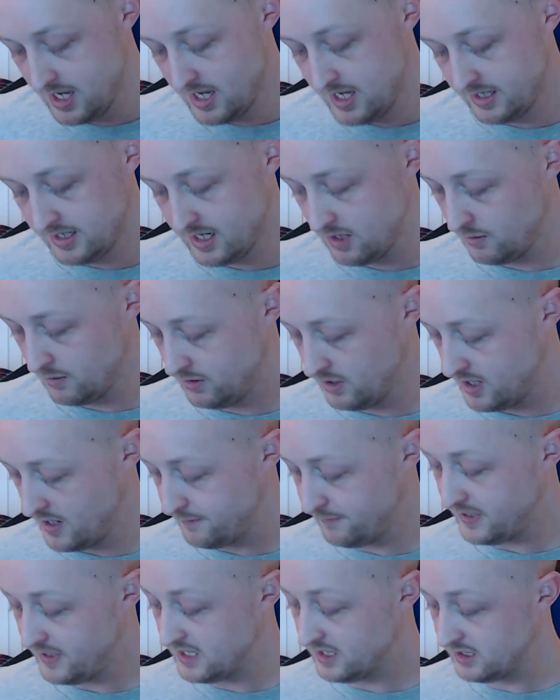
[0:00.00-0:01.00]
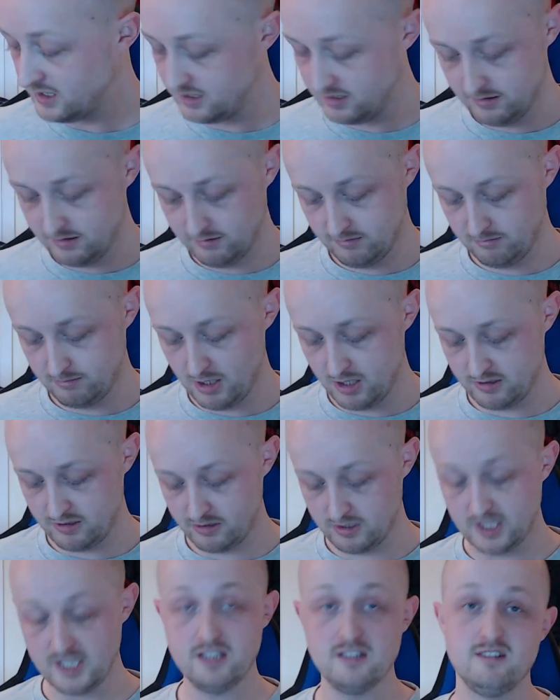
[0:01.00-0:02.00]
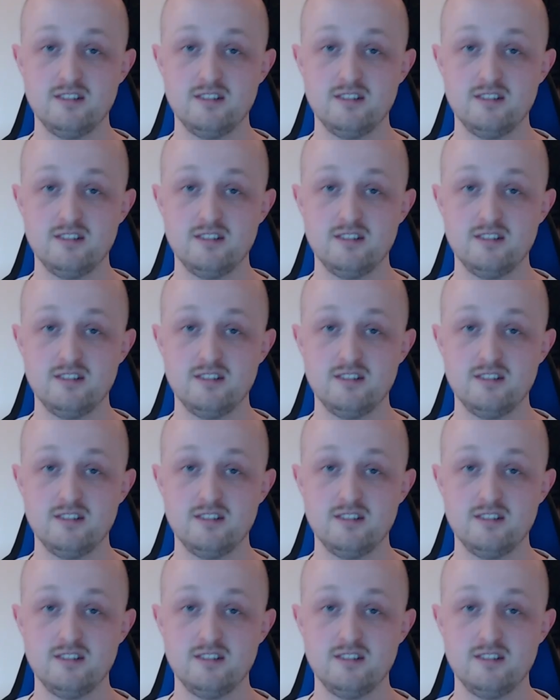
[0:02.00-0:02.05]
Now, I think personally